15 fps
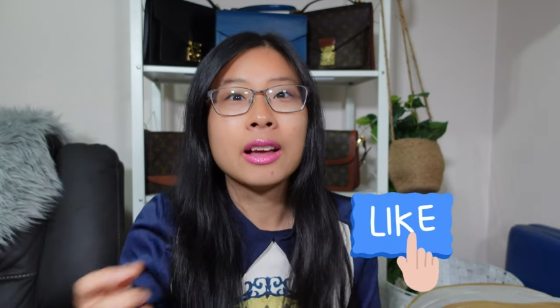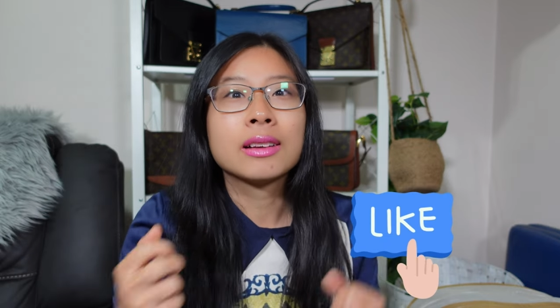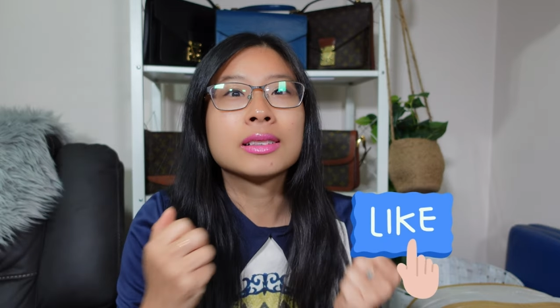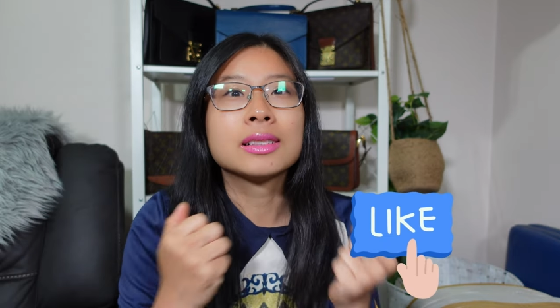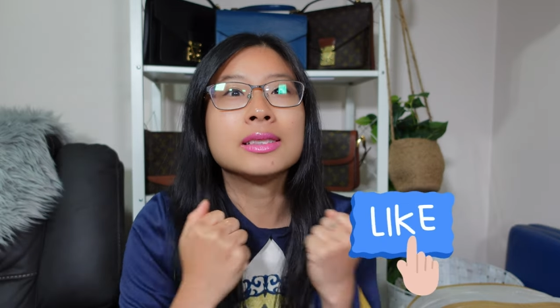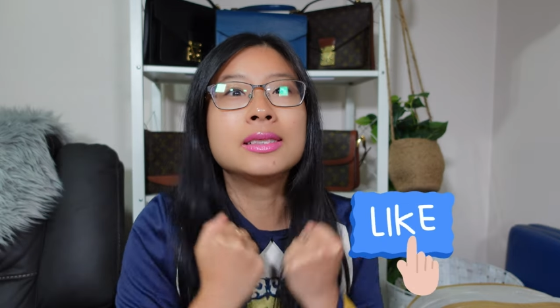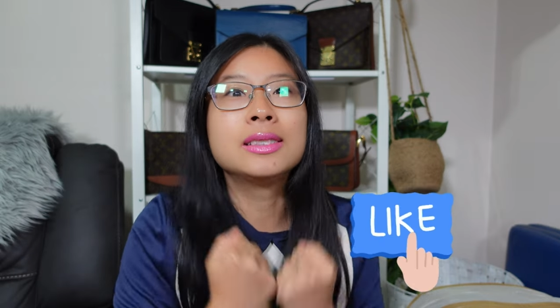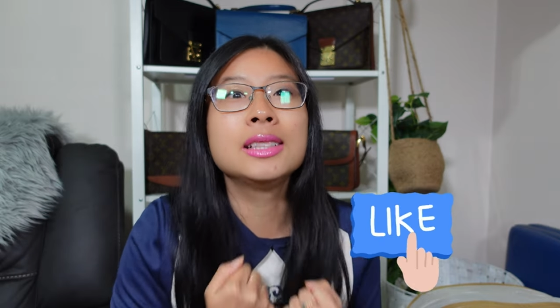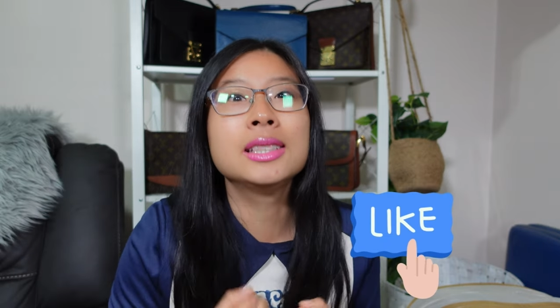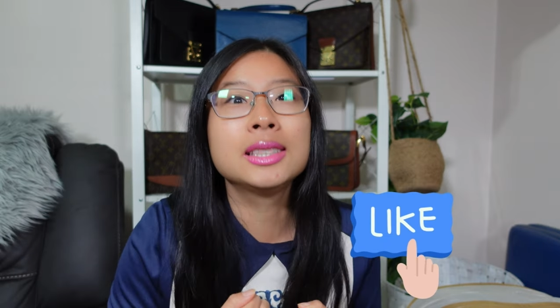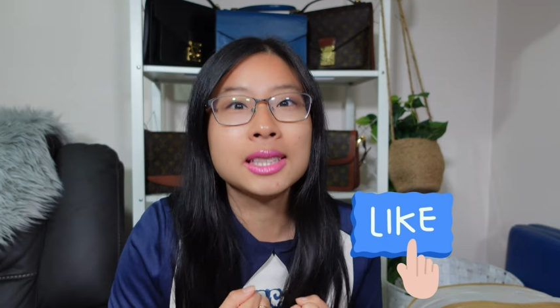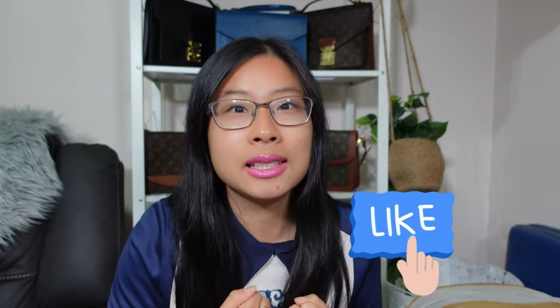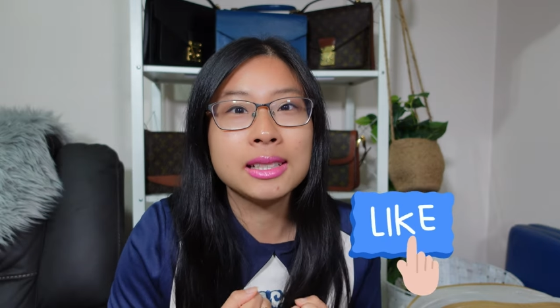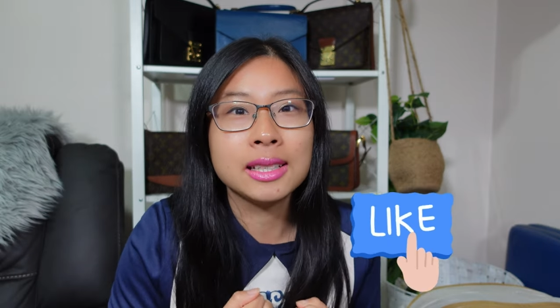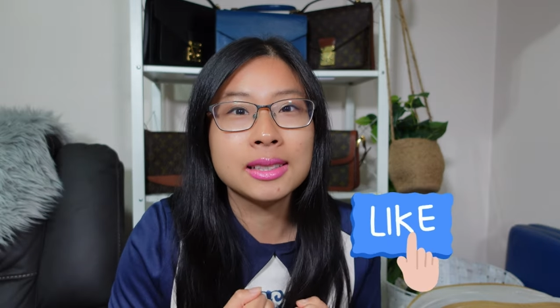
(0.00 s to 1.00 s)
because this
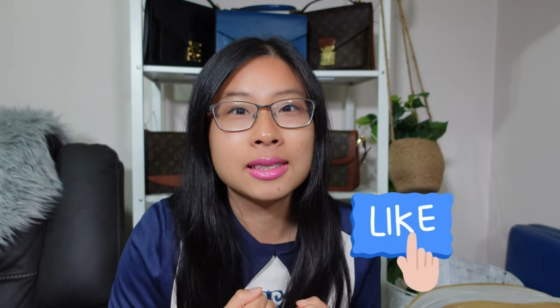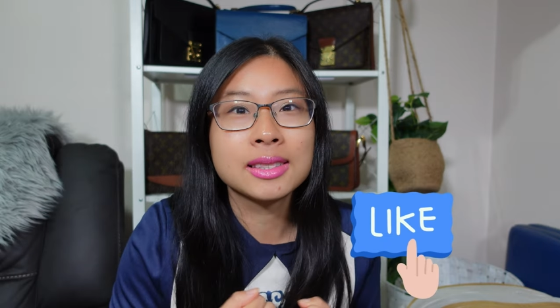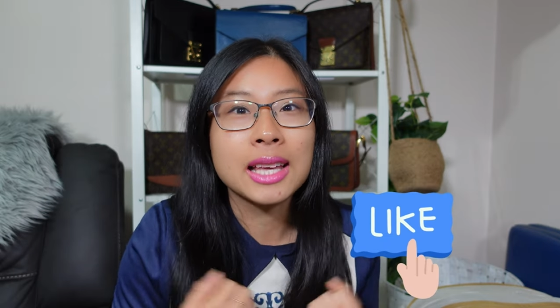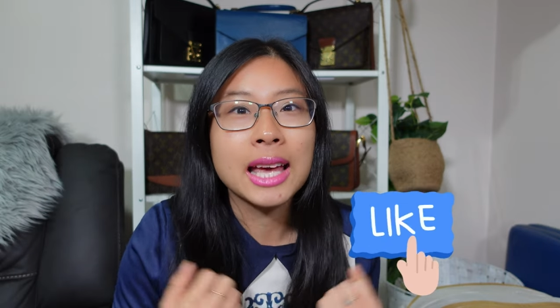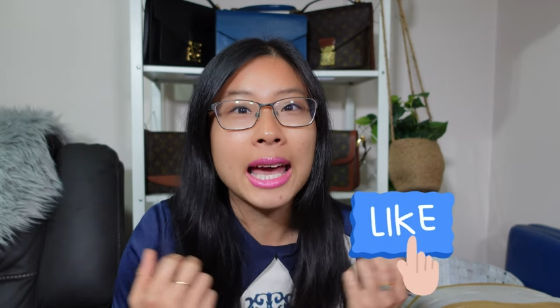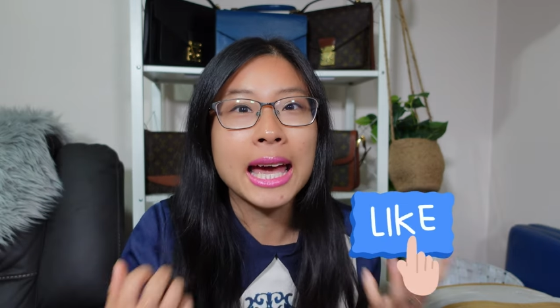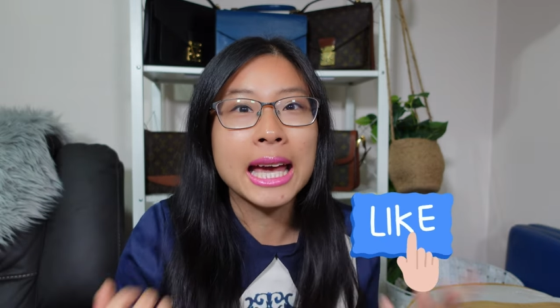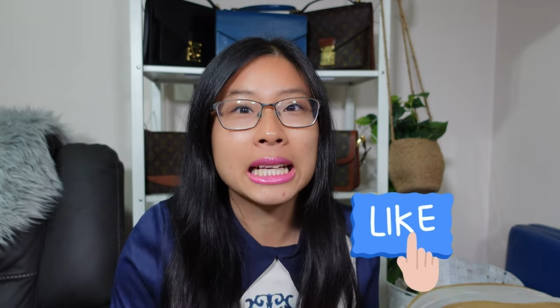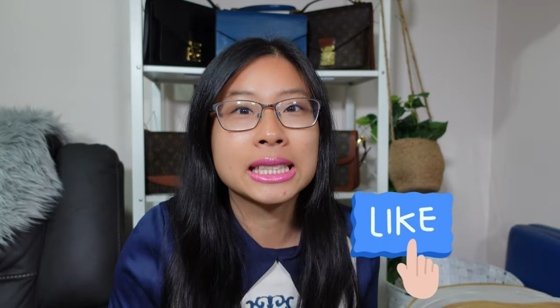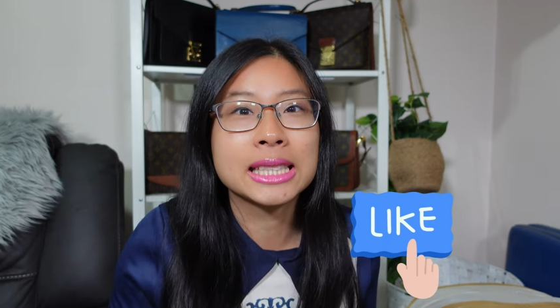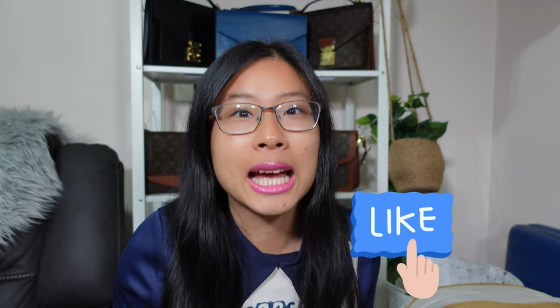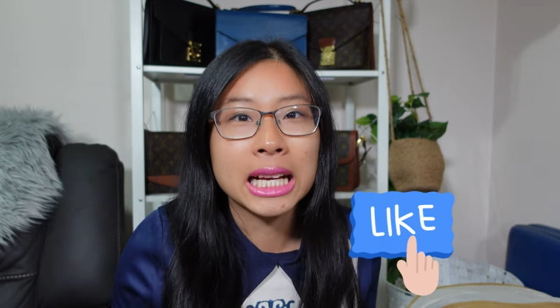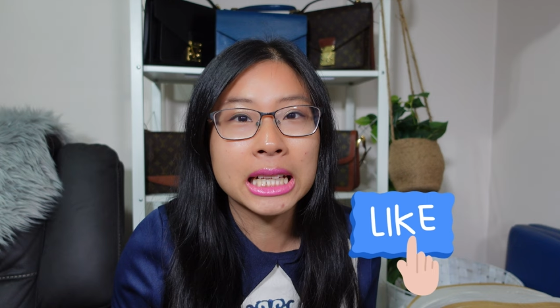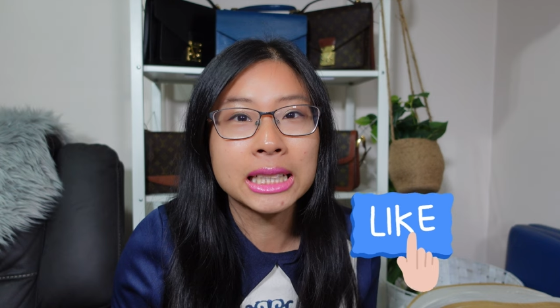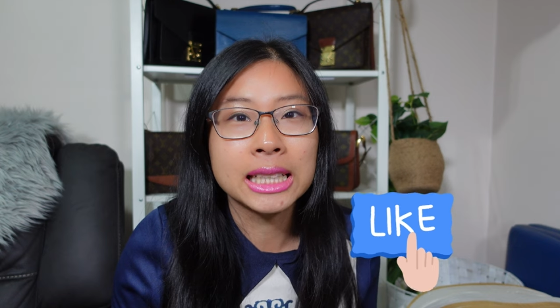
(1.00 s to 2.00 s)
is
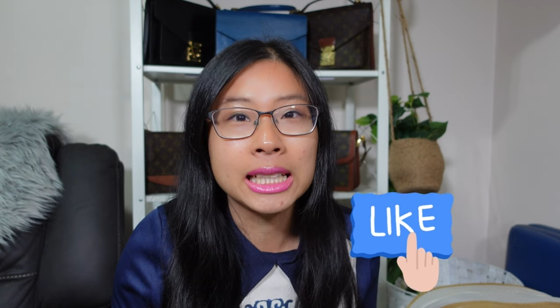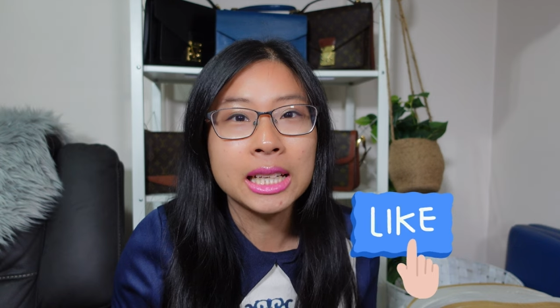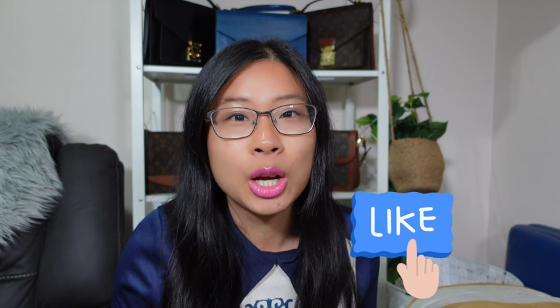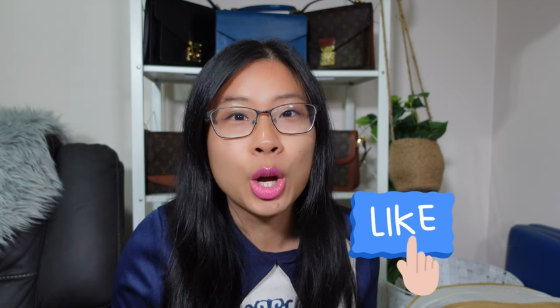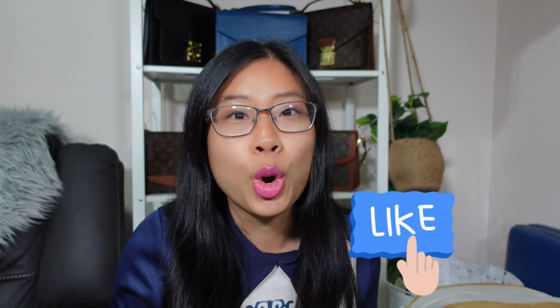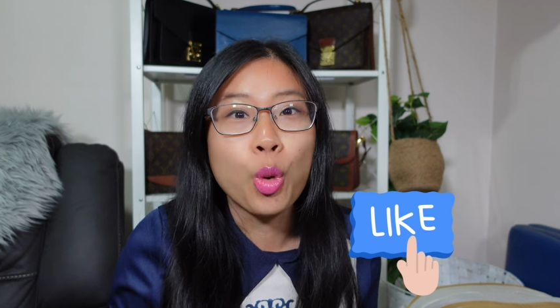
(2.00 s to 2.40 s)
exactly